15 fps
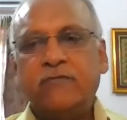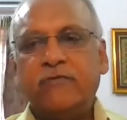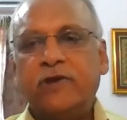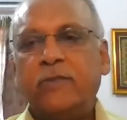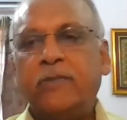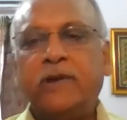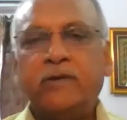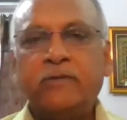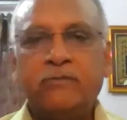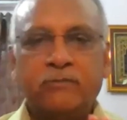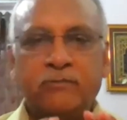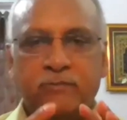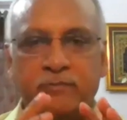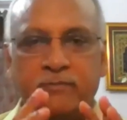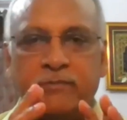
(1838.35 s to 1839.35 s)
we have been
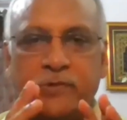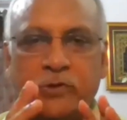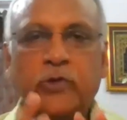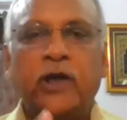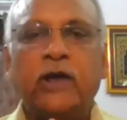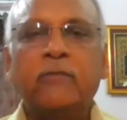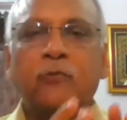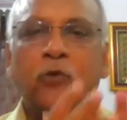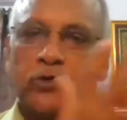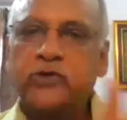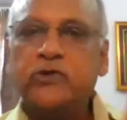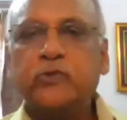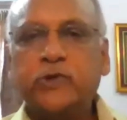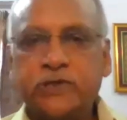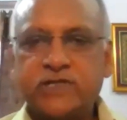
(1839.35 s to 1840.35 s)
looking more
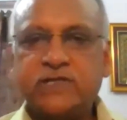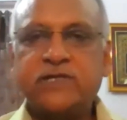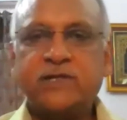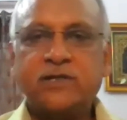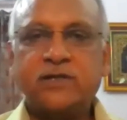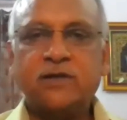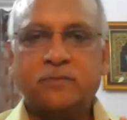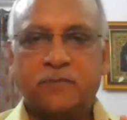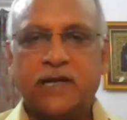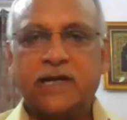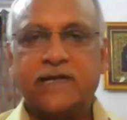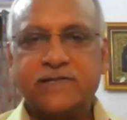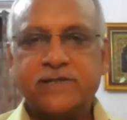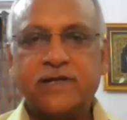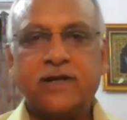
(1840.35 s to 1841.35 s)
towards
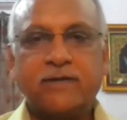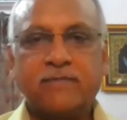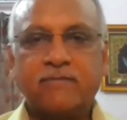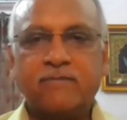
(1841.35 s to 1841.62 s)
Pakistan.